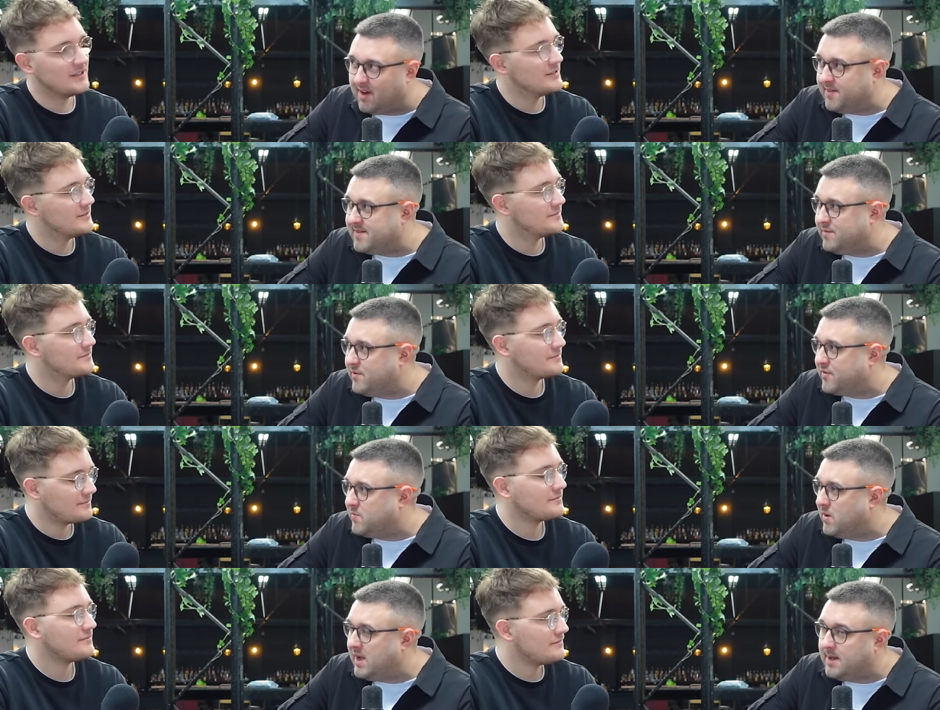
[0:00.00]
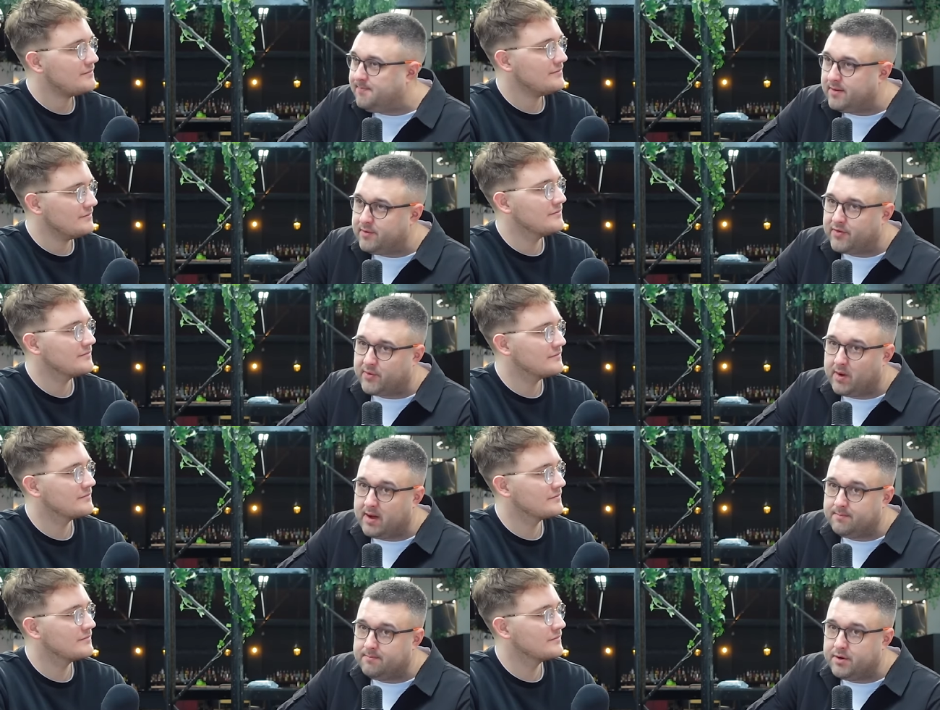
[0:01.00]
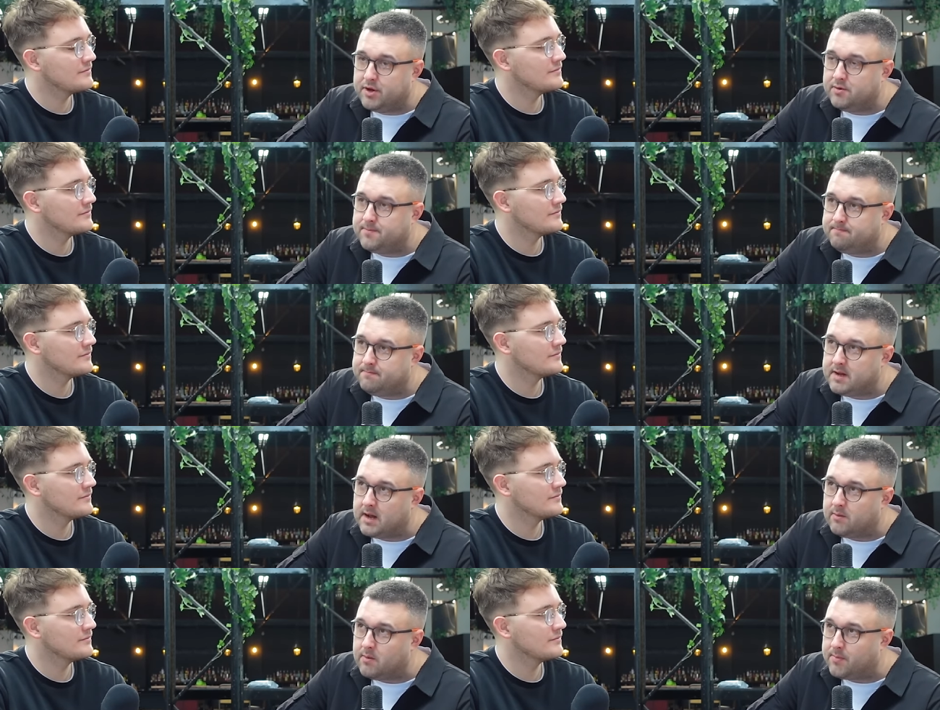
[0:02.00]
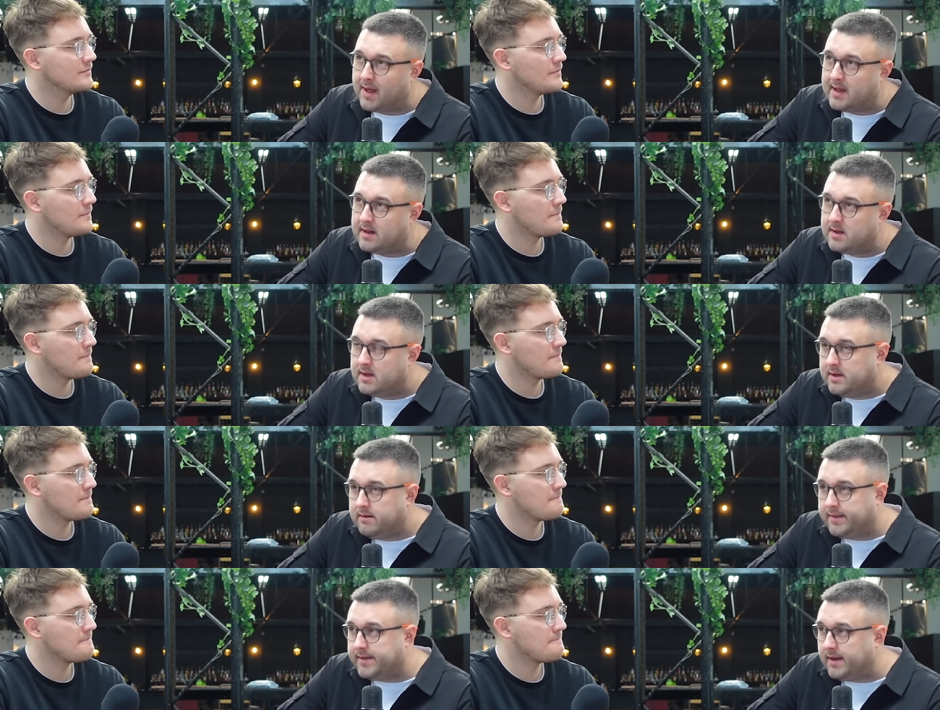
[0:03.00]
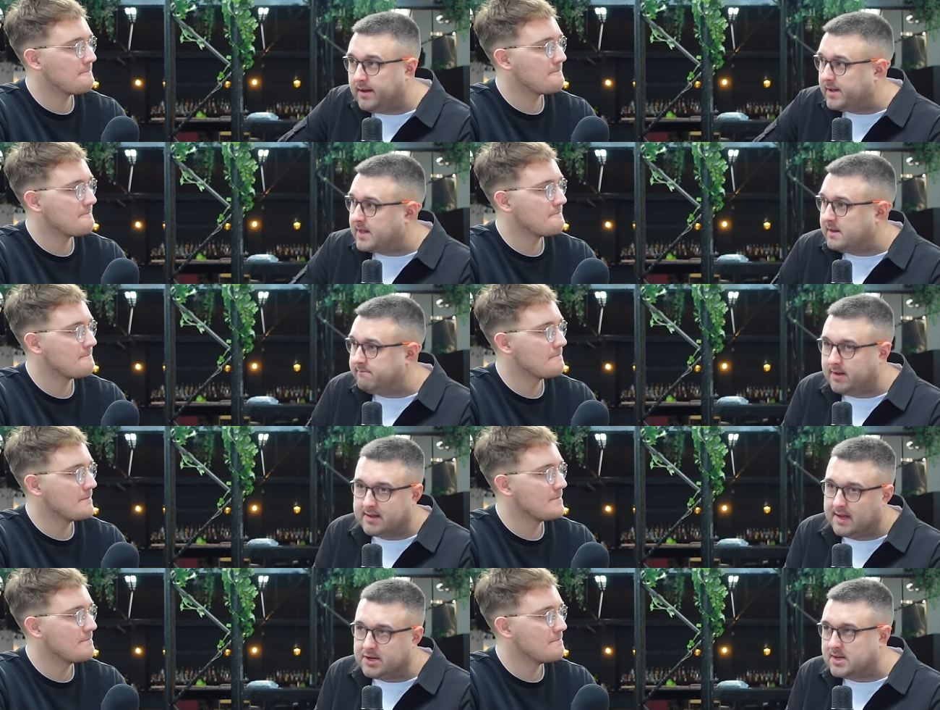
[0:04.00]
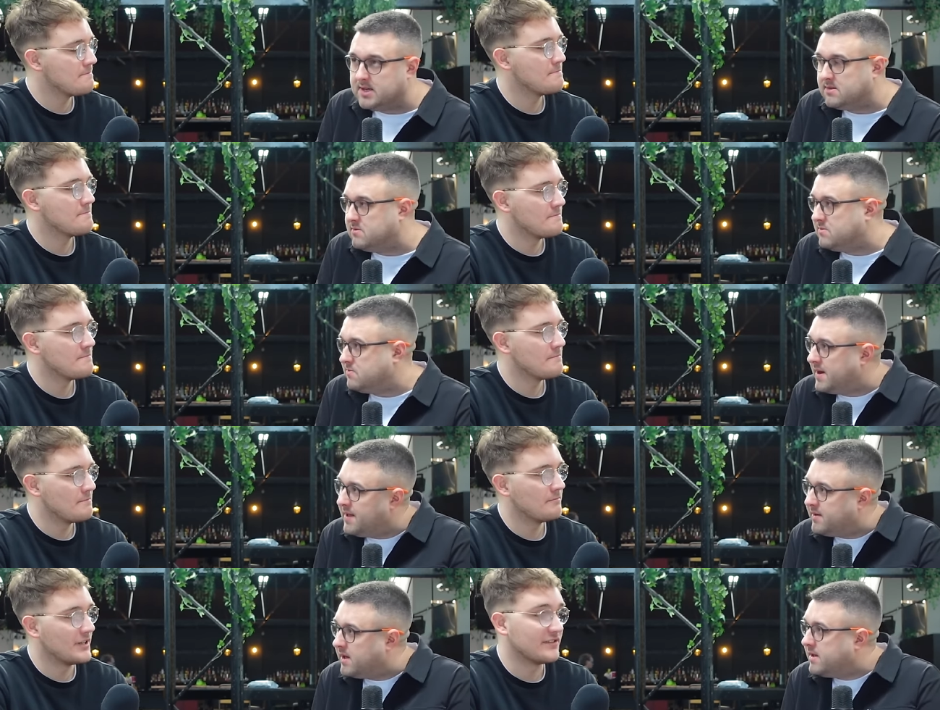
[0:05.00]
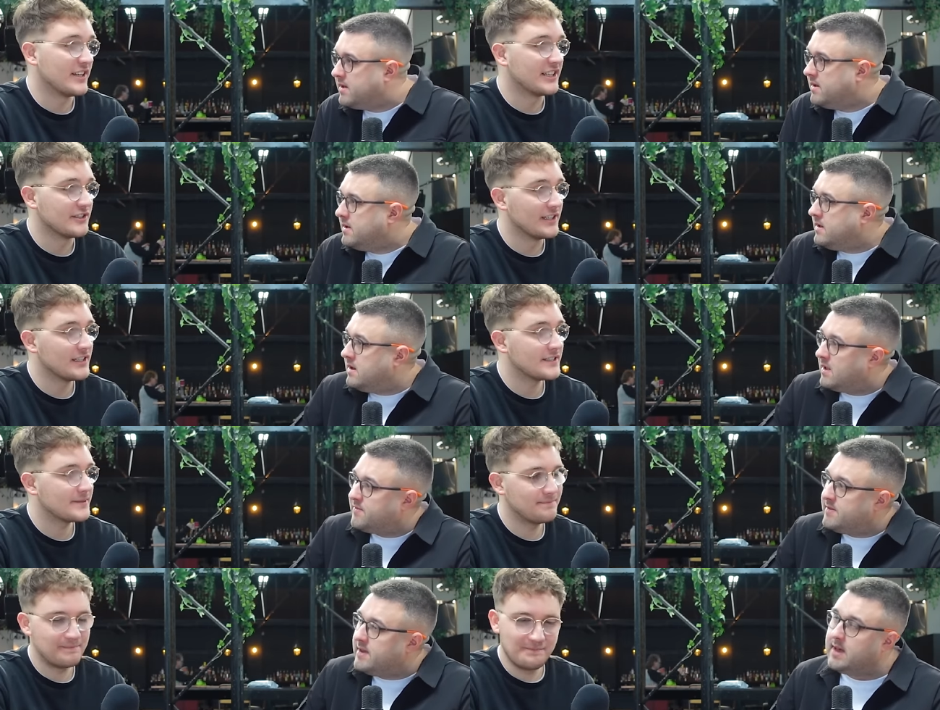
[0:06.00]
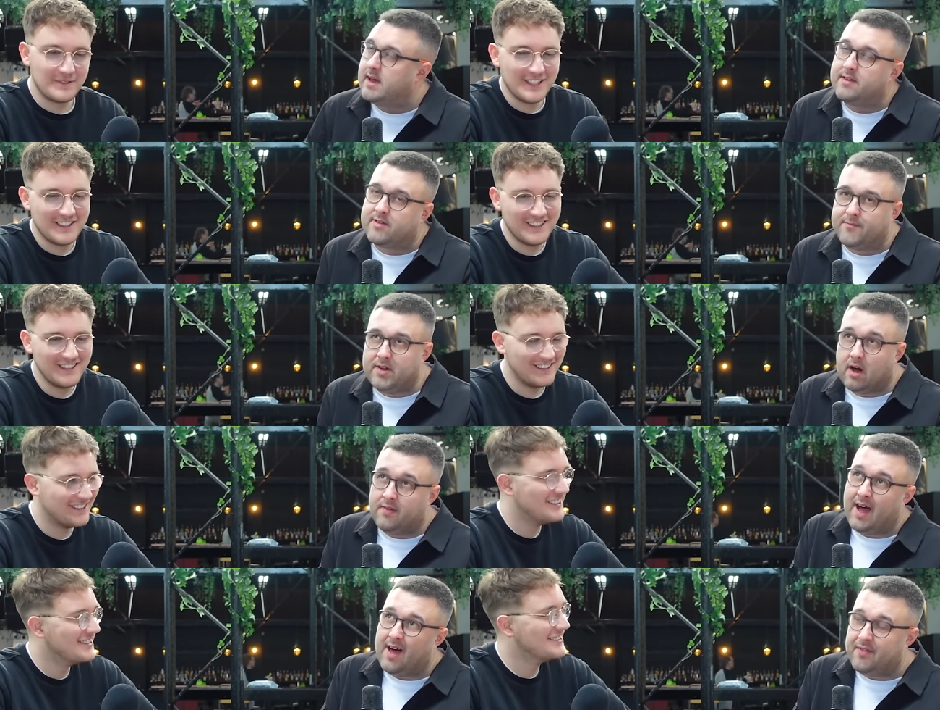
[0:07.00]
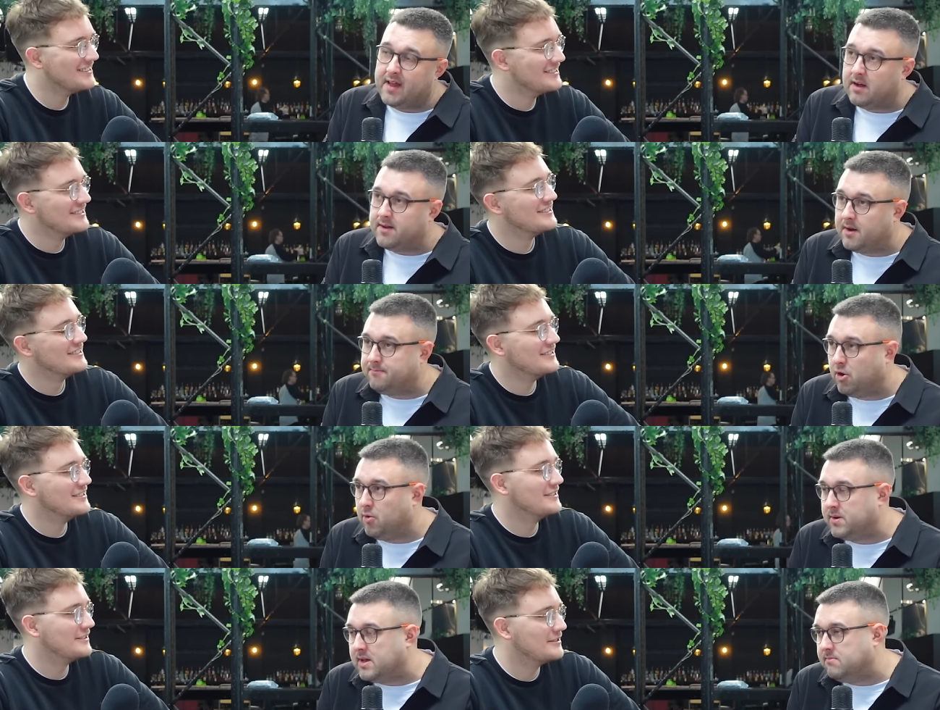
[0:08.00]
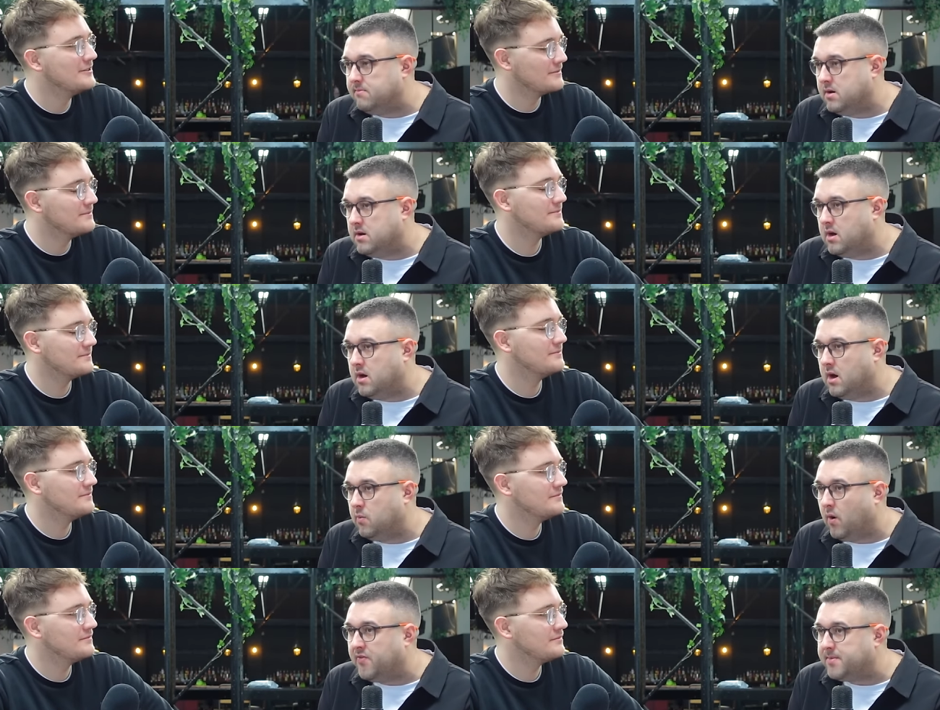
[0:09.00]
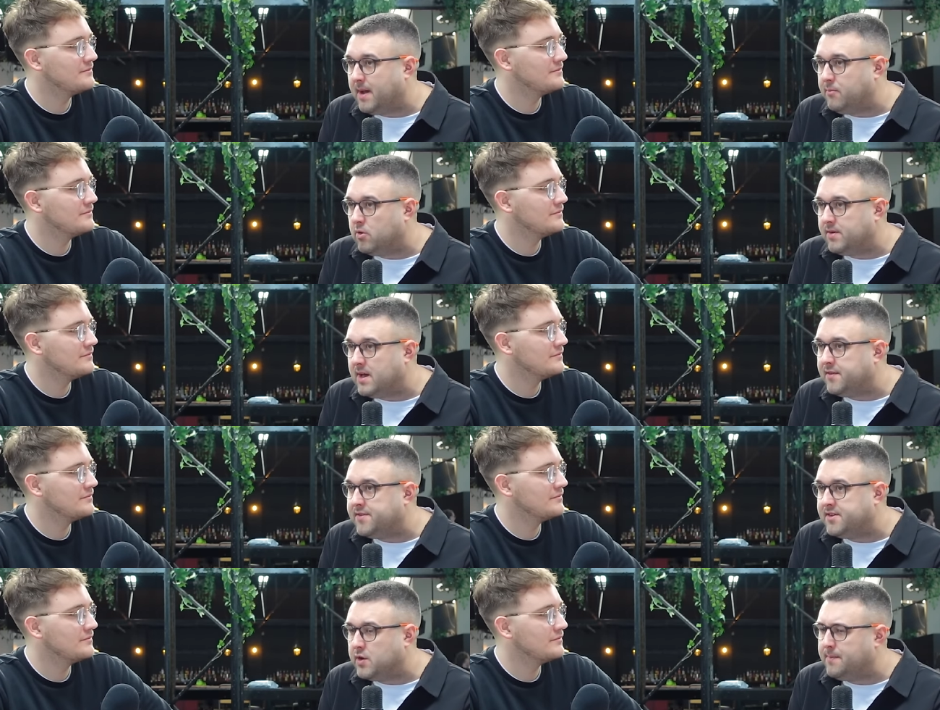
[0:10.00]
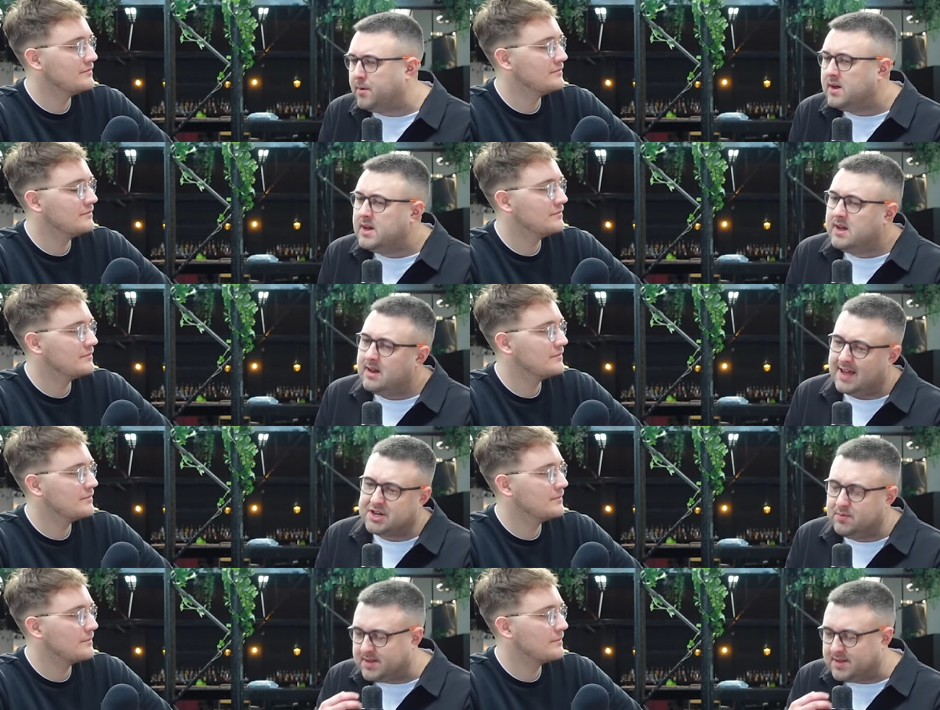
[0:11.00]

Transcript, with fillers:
Speaker 1: Coast, if it was somewhere if it was somewhere new, you know, we were playing I don't know like in Los Angeles or whatever,
Speaker 2: Las Vegas, Villain,
Speaker 1: yeah, something like that. Then I'd I'd probably uh, want to make more of an effort to do it. But last year